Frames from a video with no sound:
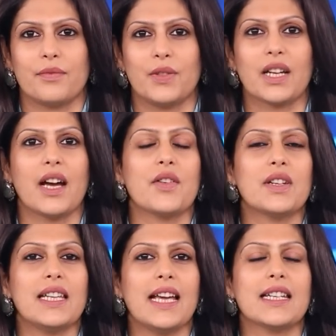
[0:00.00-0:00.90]
We are
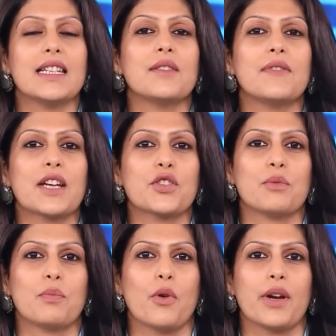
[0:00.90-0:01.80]
currently at an
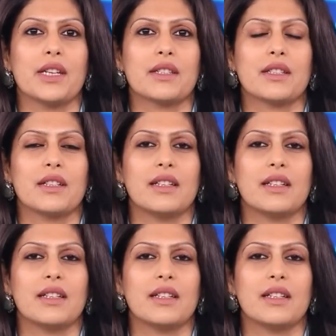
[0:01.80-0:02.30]
inflection point.